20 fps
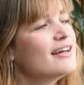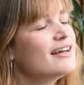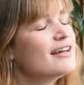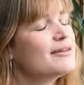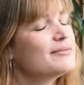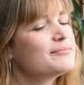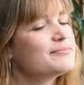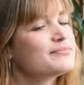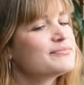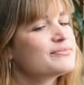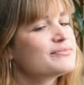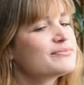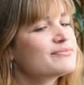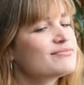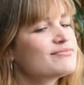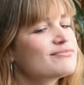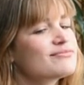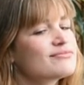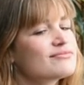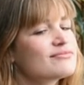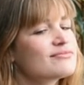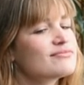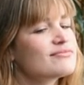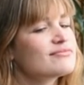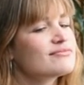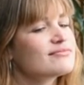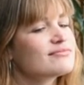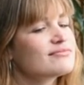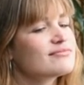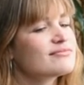
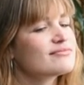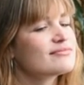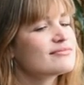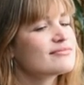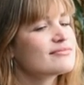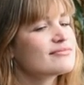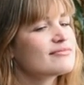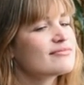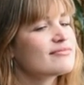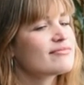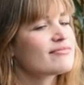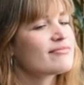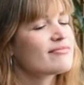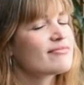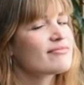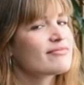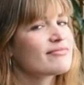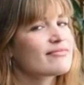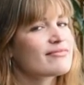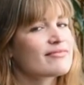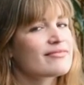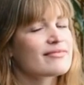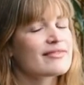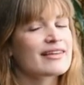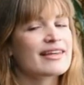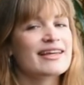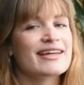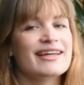(silent)